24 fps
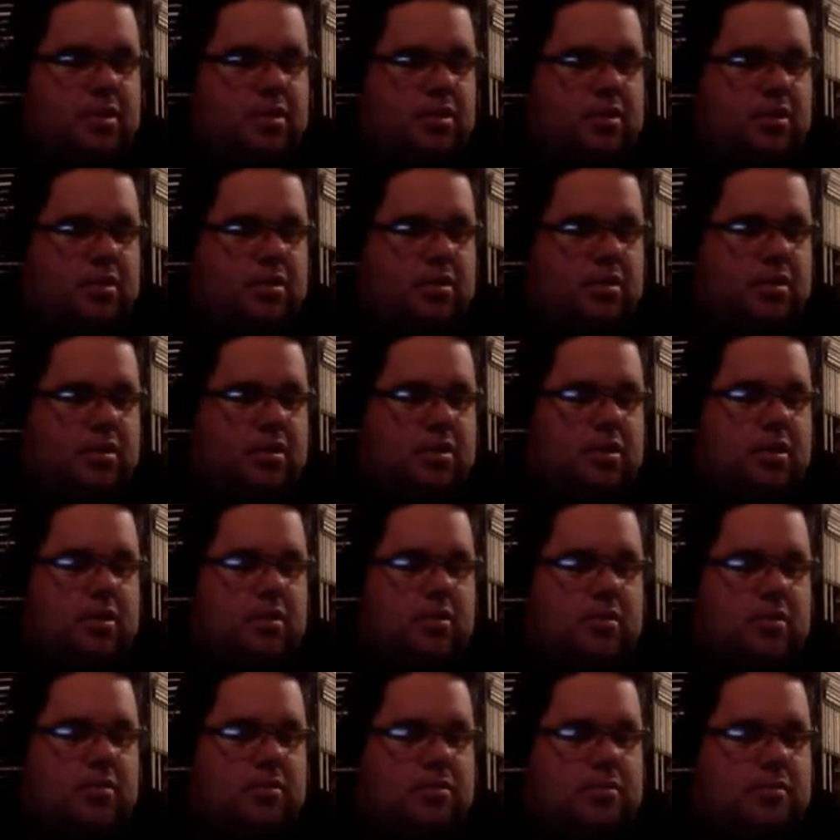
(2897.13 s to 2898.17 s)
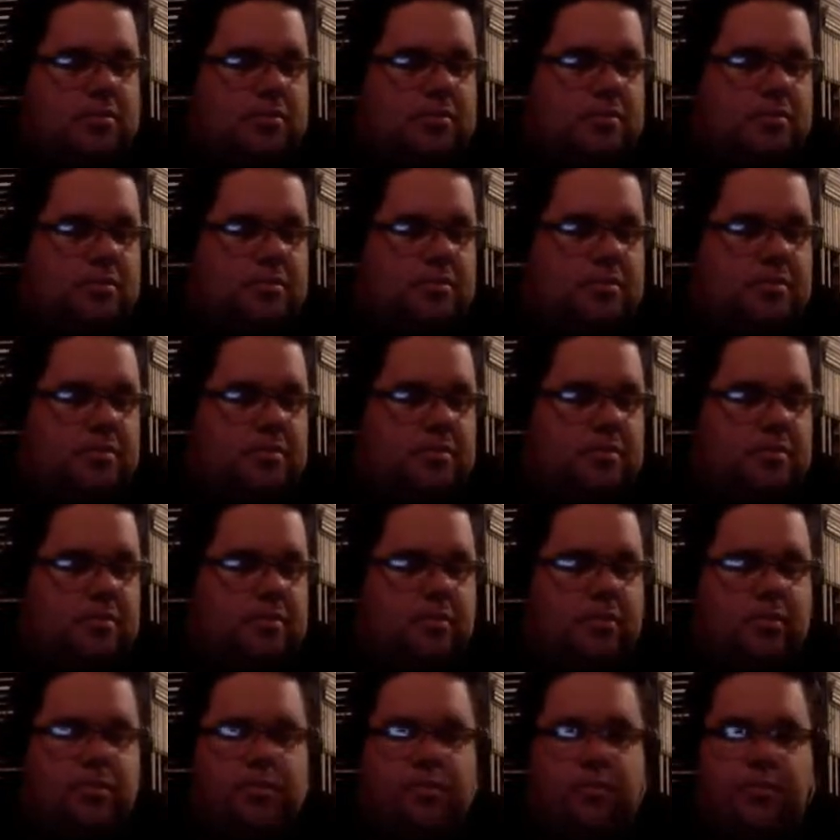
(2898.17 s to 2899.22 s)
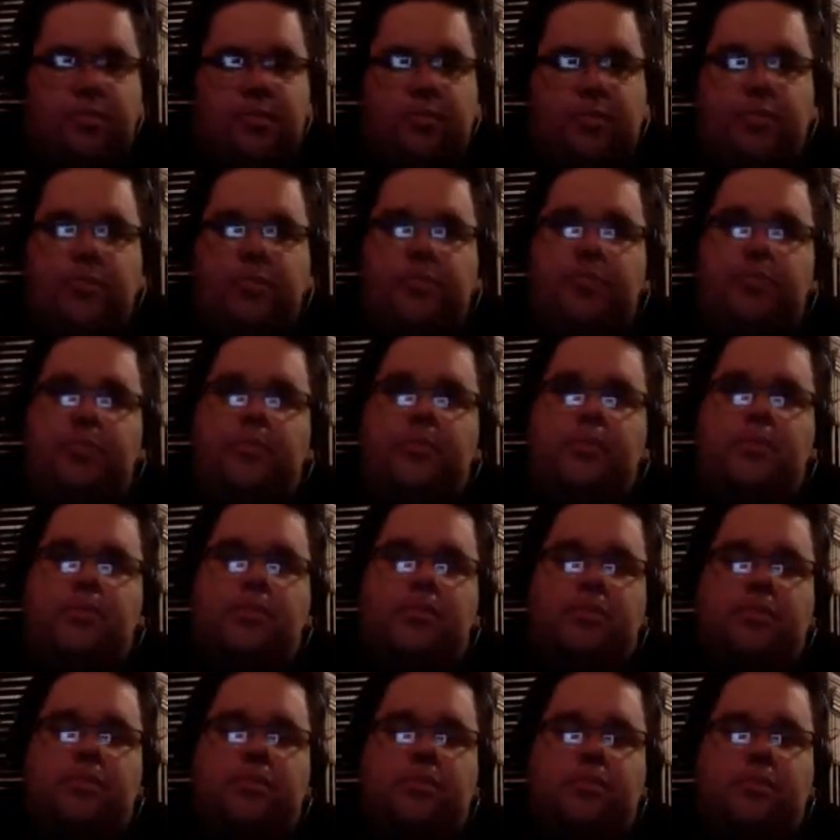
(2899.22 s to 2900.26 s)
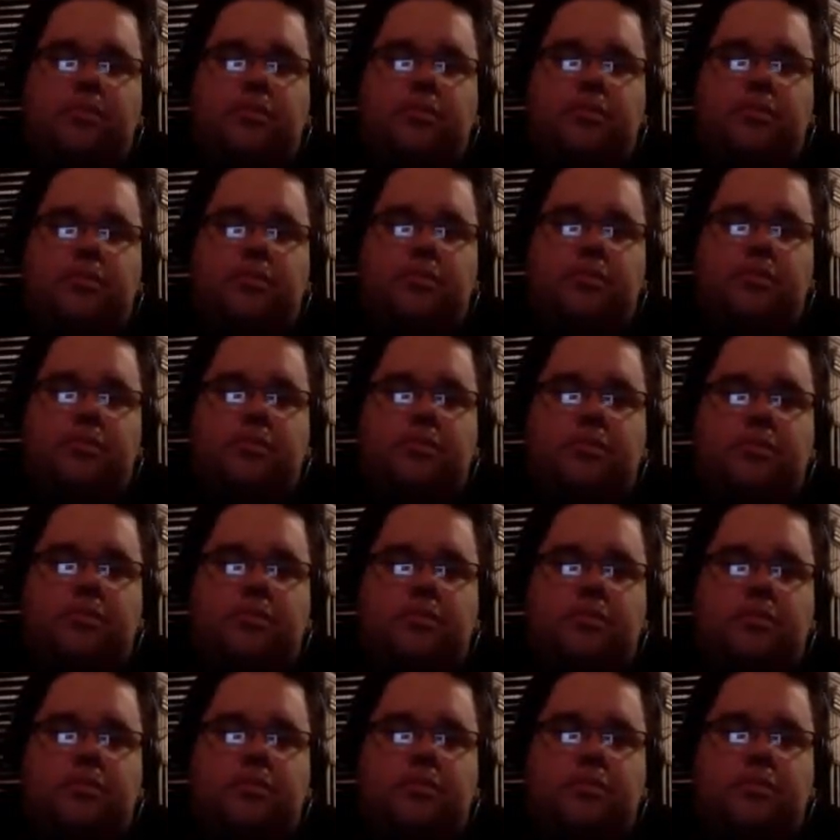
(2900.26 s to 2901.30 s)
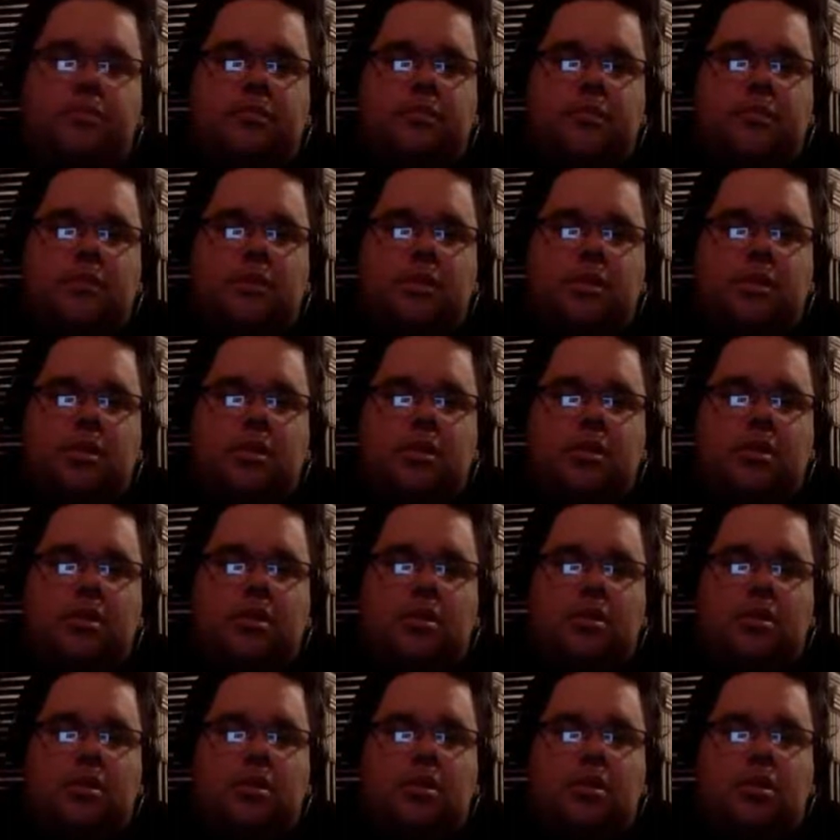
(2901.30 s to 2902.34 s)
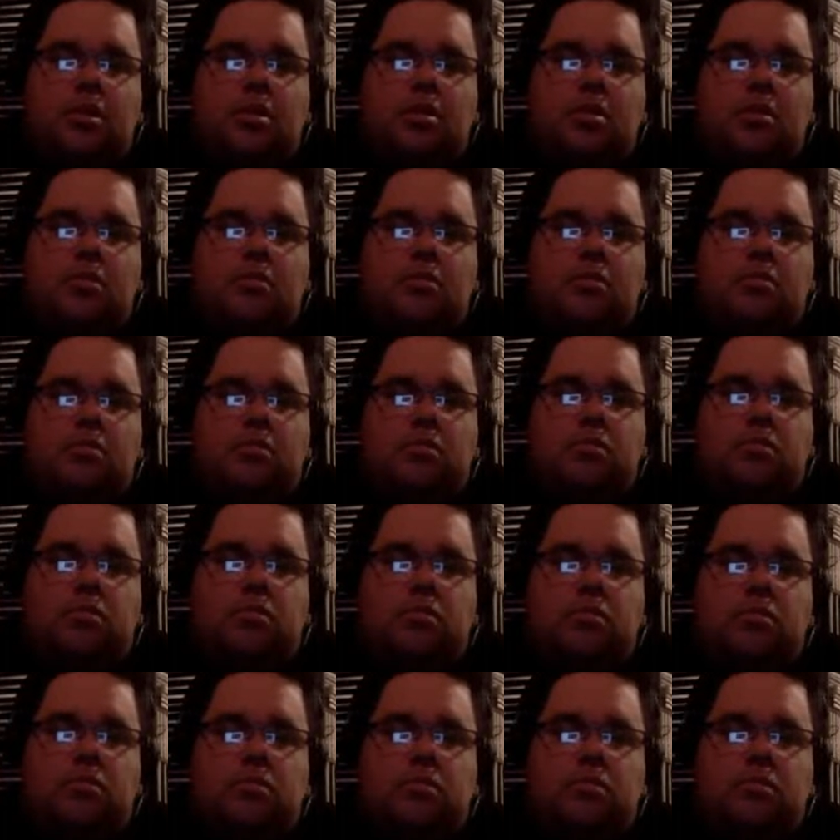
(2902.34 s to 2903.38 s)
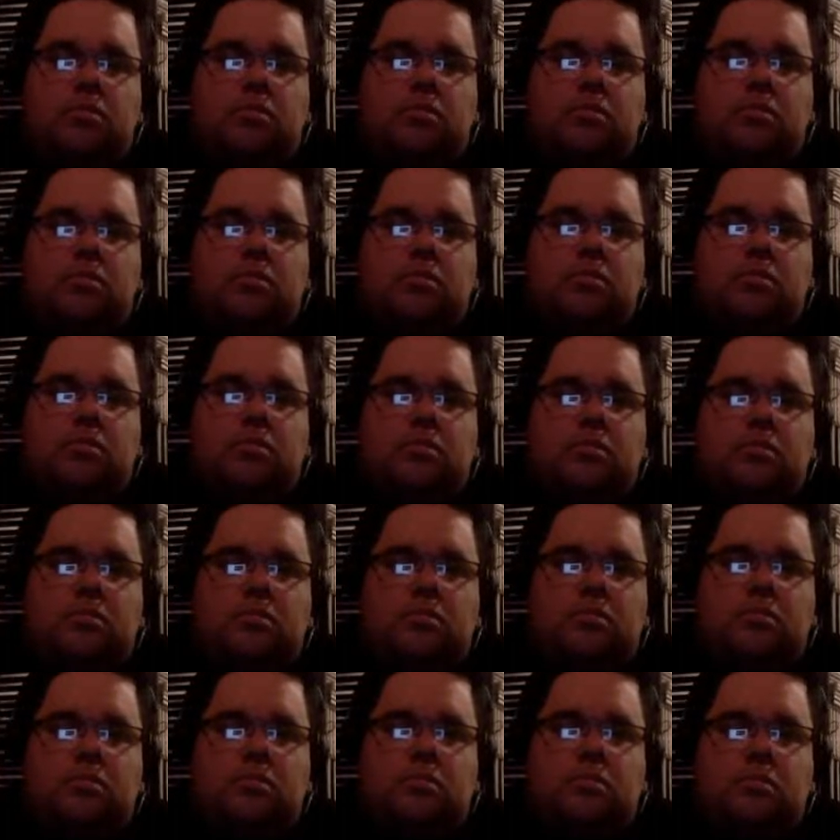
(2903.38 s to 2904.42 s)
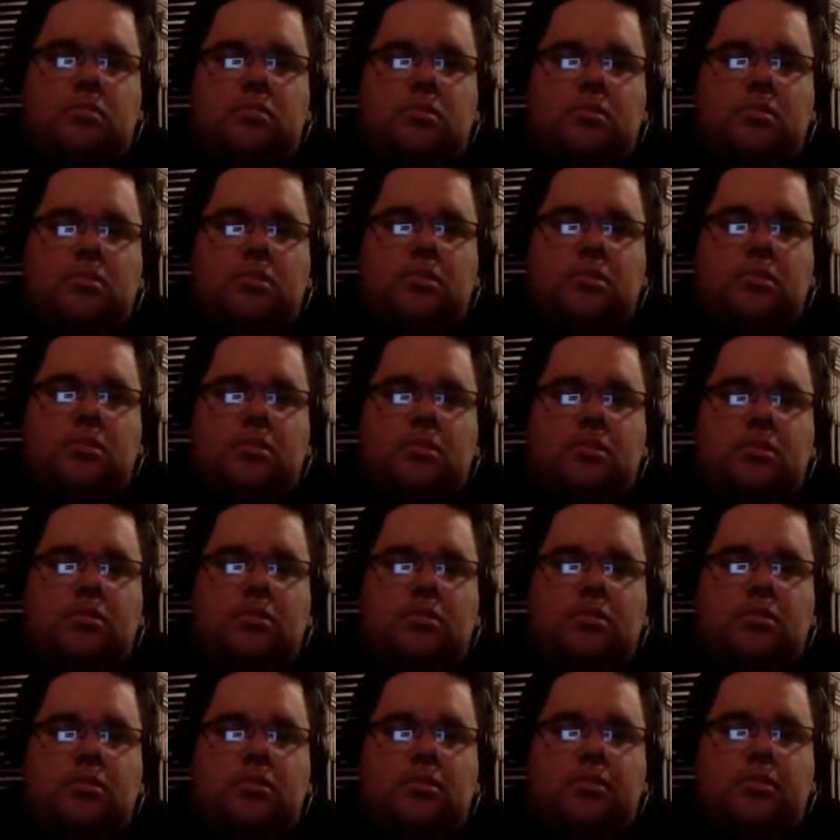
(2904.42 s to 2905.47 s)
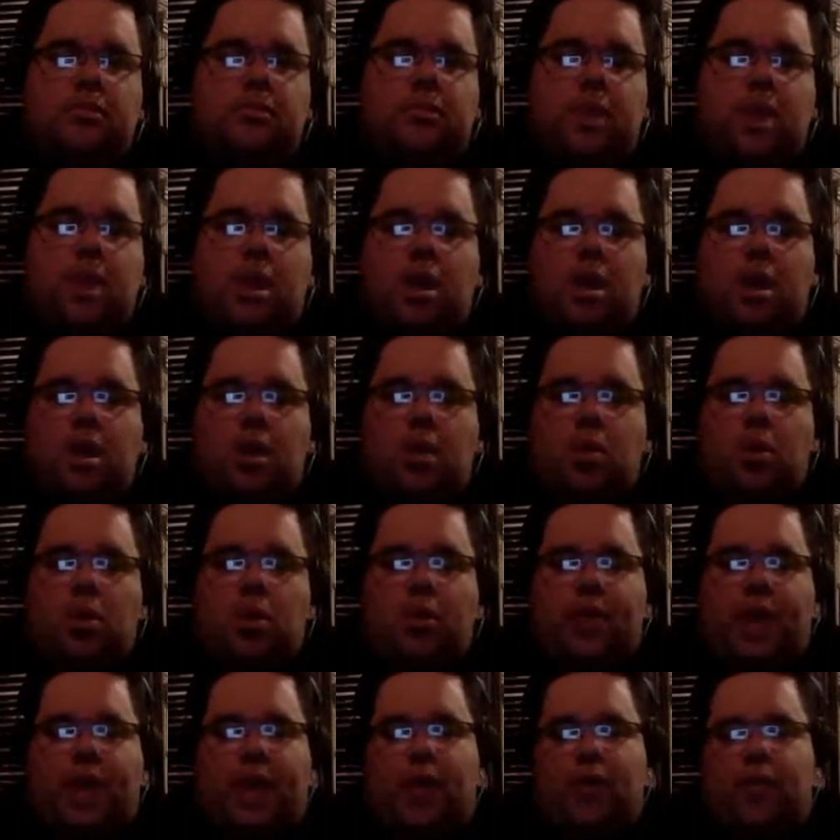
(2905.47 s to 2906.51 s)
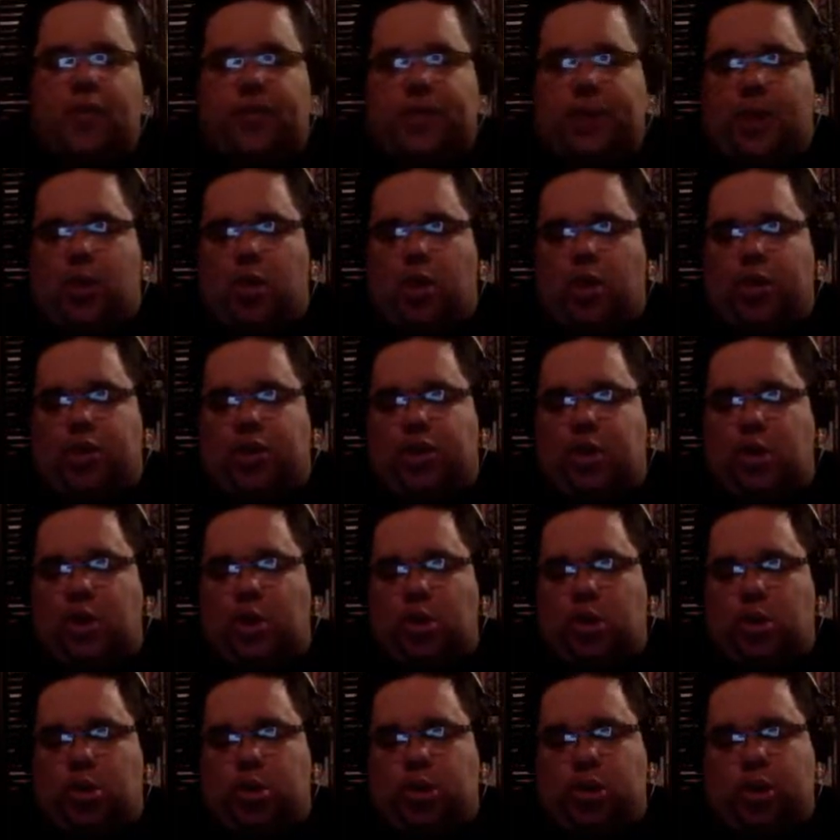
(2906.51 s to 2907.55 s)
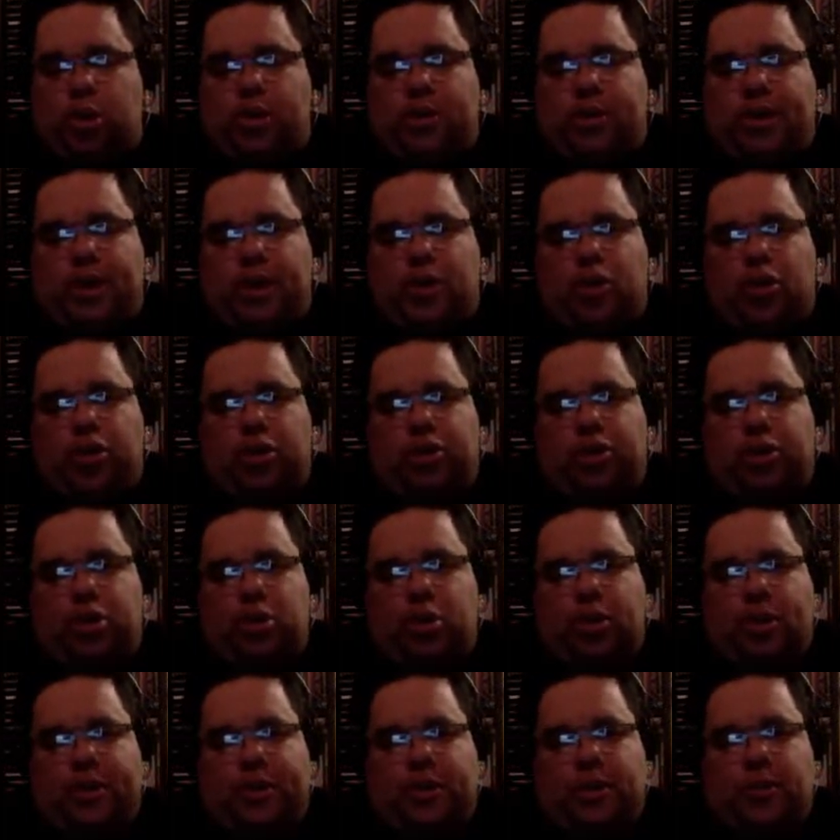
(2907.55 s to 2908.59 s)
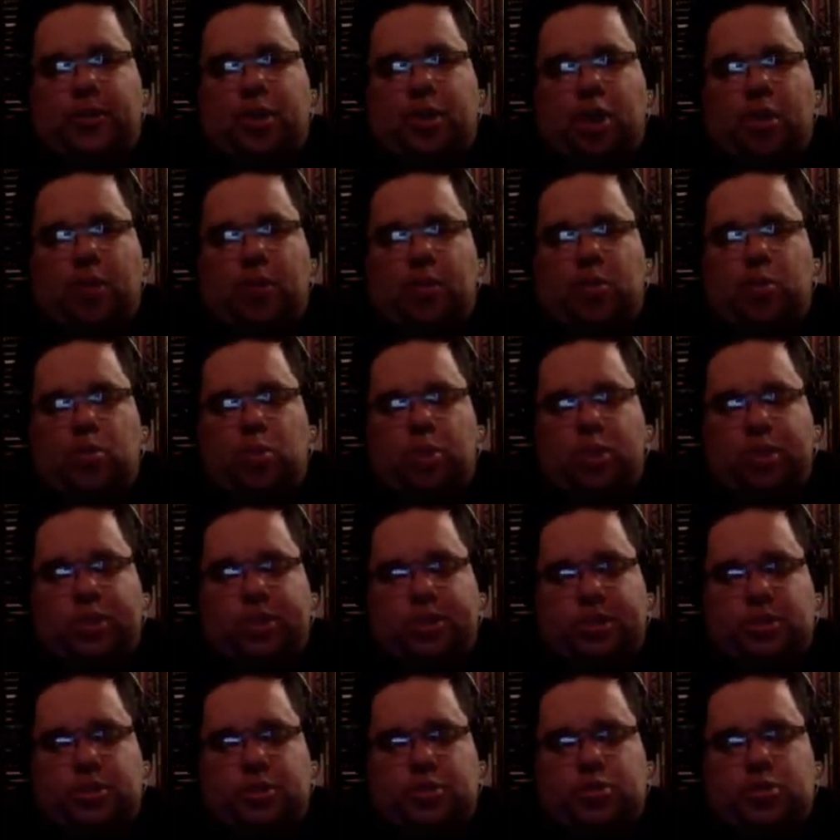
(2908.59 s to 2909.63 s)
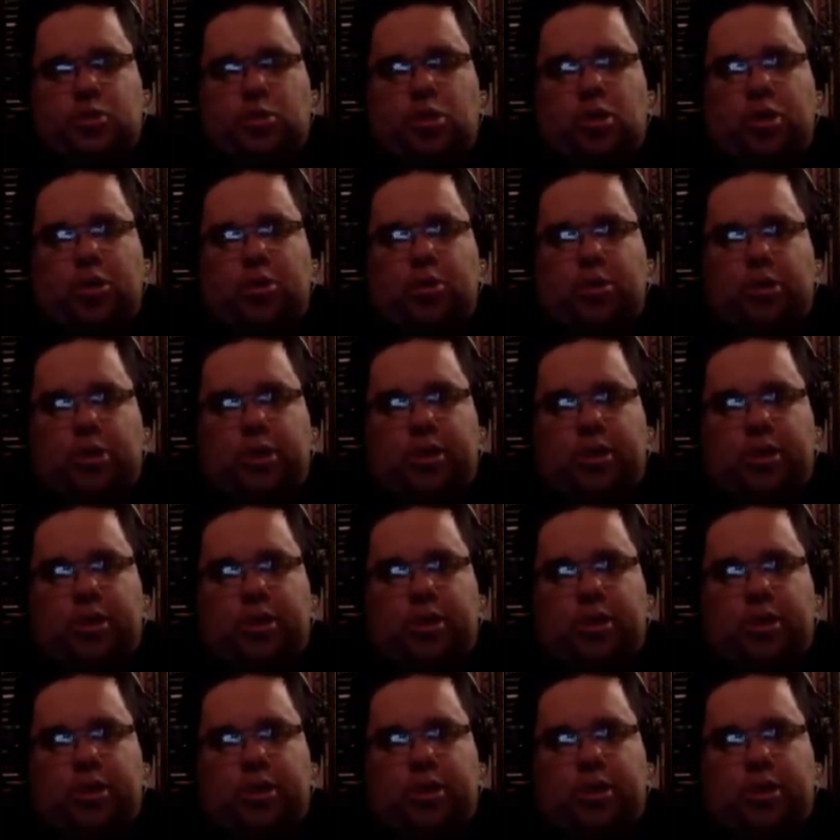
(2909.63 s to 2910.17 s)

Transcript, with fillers: it, and uh, who else? Desecrator, I think. I don't know how what they're doing with their new one. Well, they they're on tour. They're on tour at the moment with Floyd